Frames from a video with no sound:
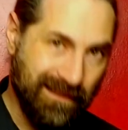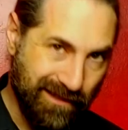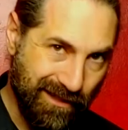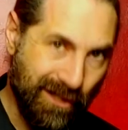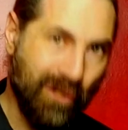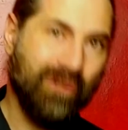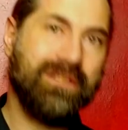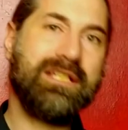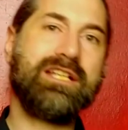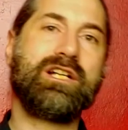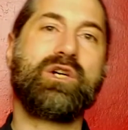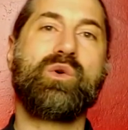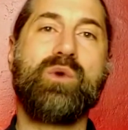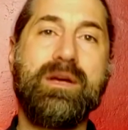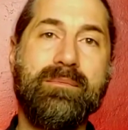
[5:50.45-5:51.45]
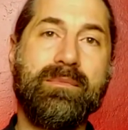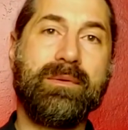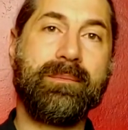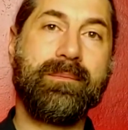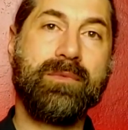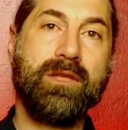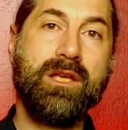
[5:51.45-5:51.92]
you'll need equipment.
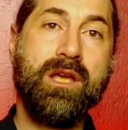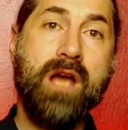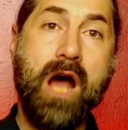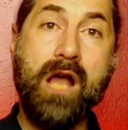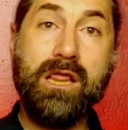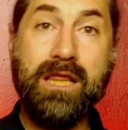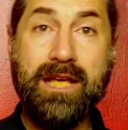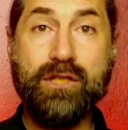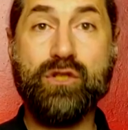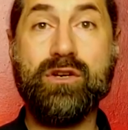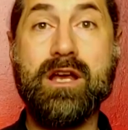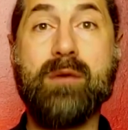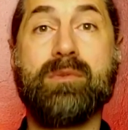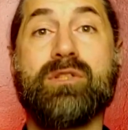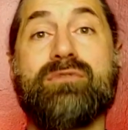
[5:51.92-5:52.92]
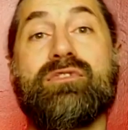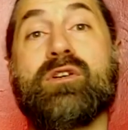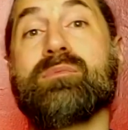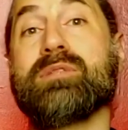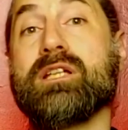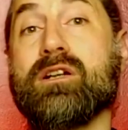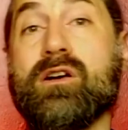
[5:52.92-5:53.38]
Unless you're able to film
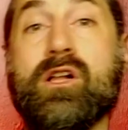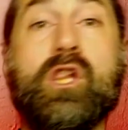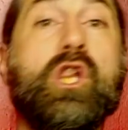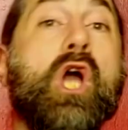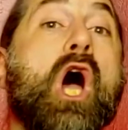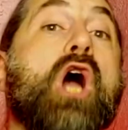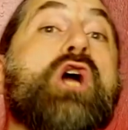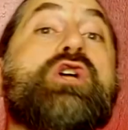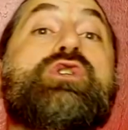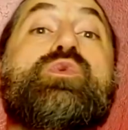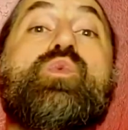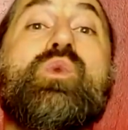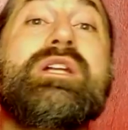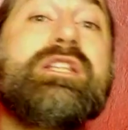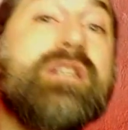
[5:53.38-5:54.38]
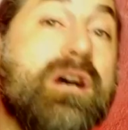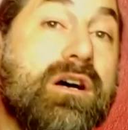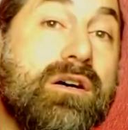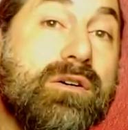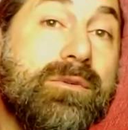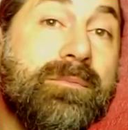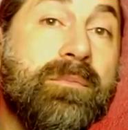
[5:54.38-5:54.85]
near a large
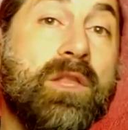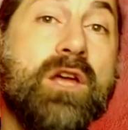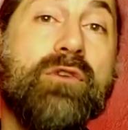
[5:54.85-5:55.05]
window